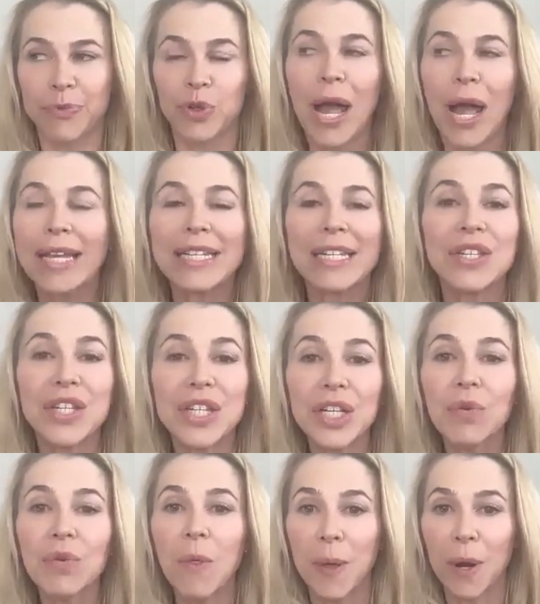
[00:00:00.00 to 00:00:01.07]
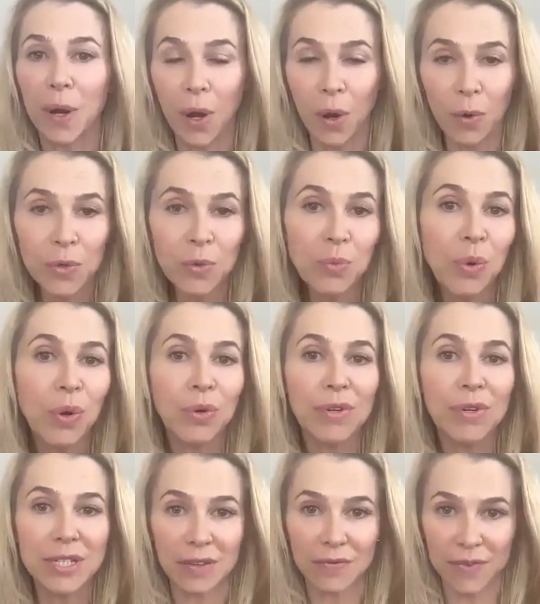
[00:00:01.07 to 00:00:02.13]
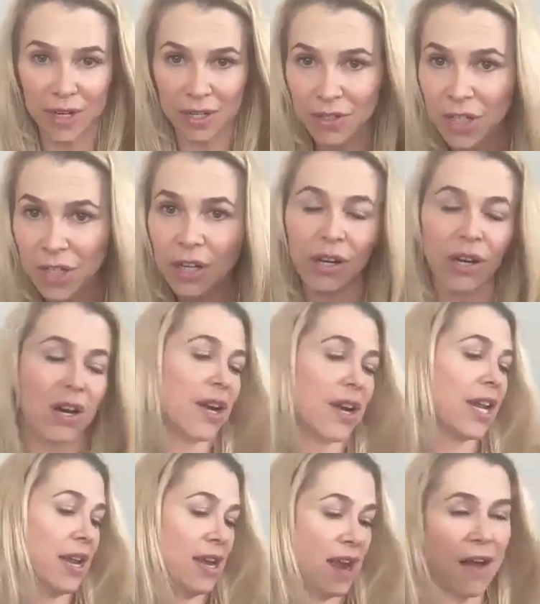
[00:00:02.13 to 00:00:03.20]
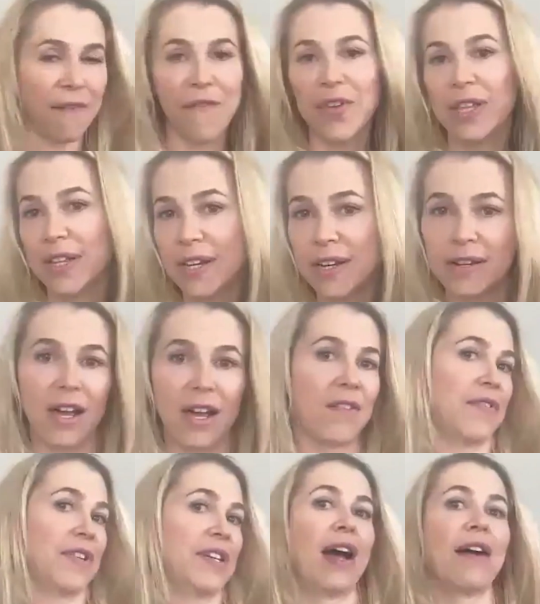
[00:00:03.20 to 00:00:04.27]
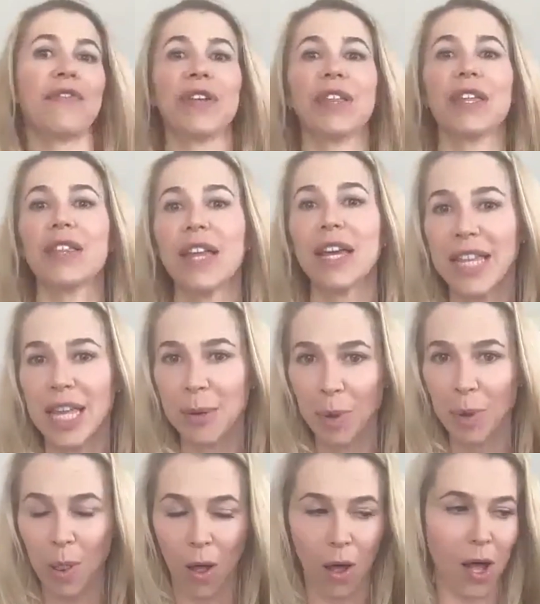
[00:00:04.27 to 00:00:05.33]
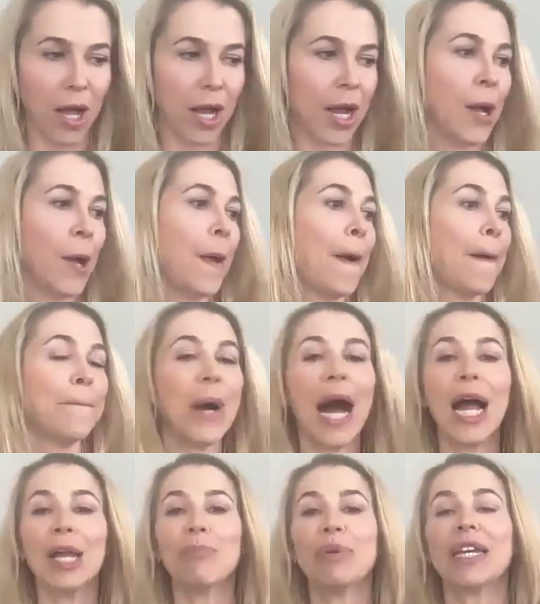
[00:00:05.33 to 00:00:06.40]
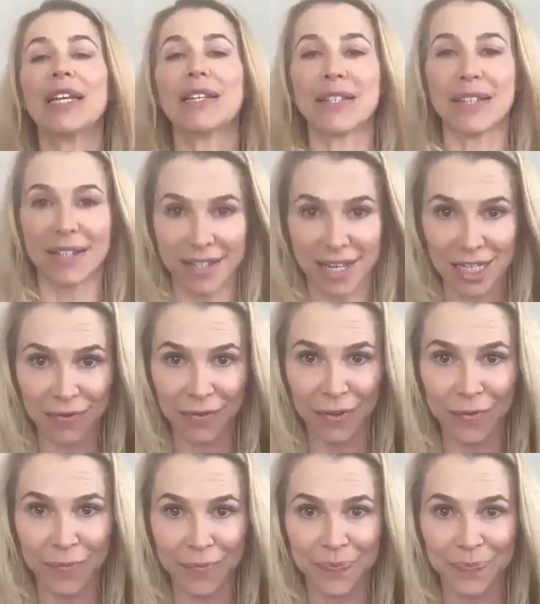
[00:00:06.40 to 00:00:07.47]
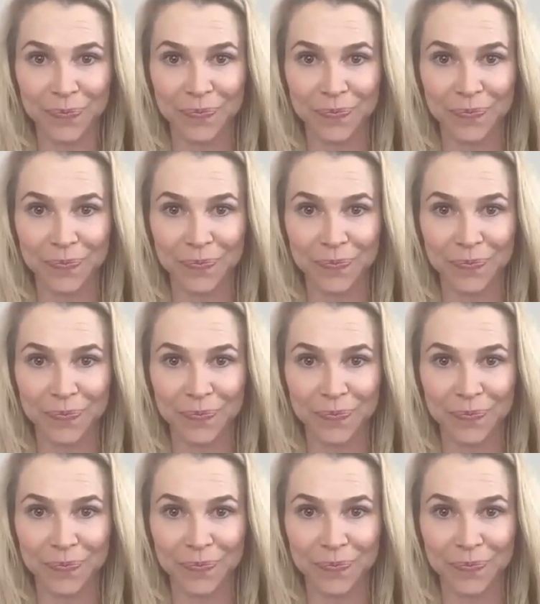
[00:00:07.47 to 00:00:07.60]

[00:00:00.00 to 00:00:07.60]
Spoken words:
tried to deal with their own wounds of insecurity and not feeling enough and not feeling like they belong by being successful.